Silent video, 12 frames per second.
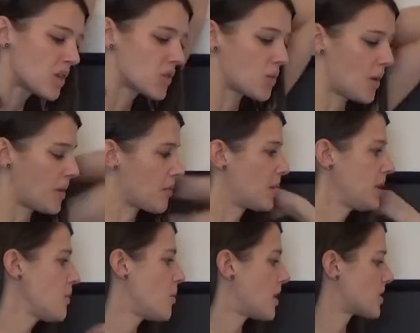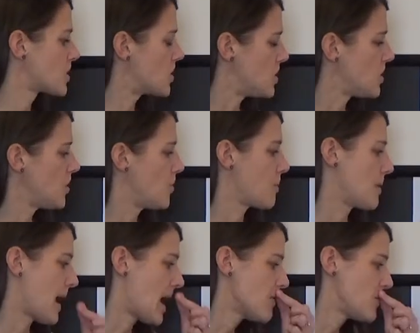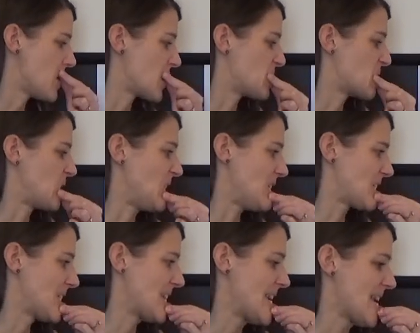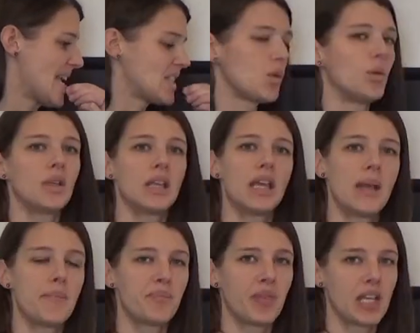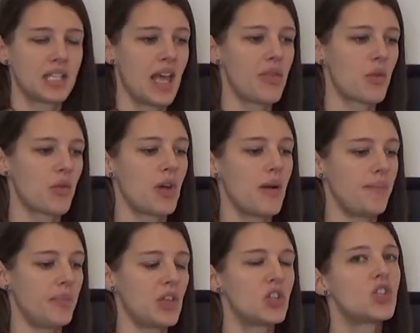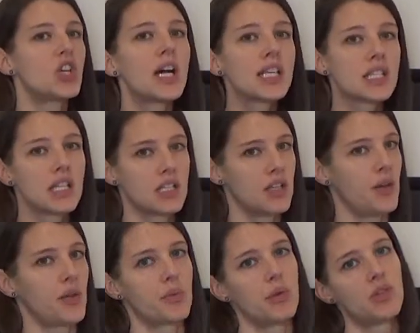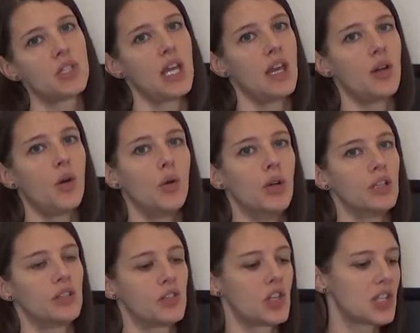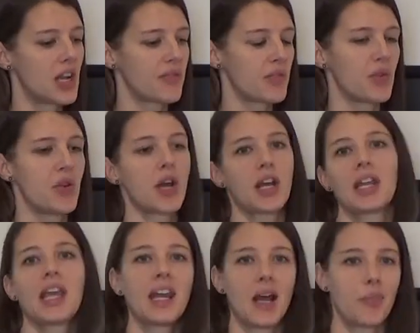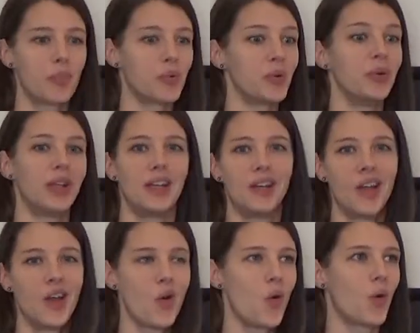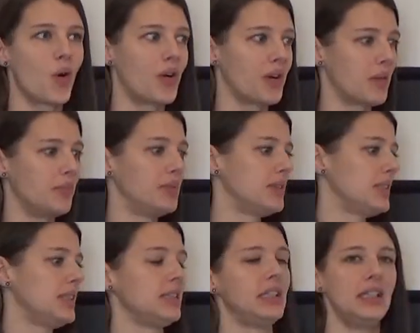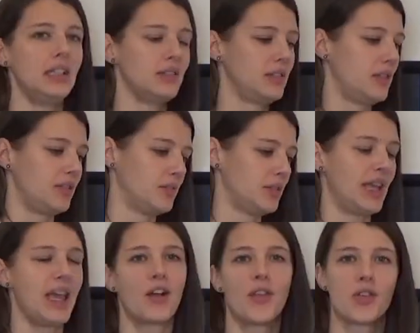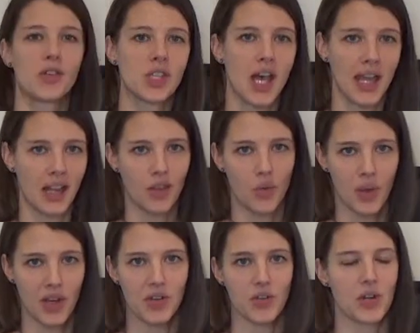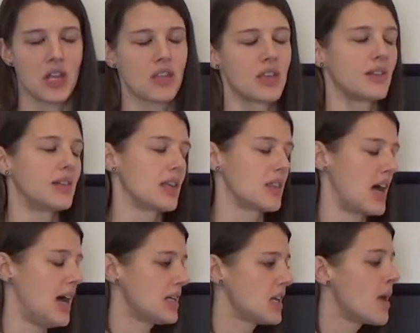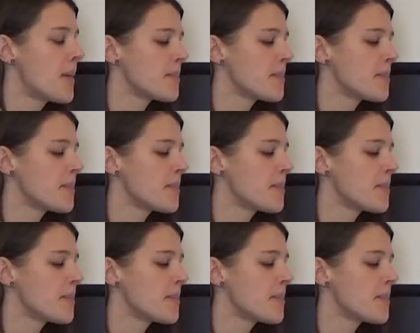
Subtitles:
So what we really want to do when we have young trees is only tether them just until the roots take hold. It's just enough that they're not going to get uprooted or completely, laying on their side in the wind or anything like that.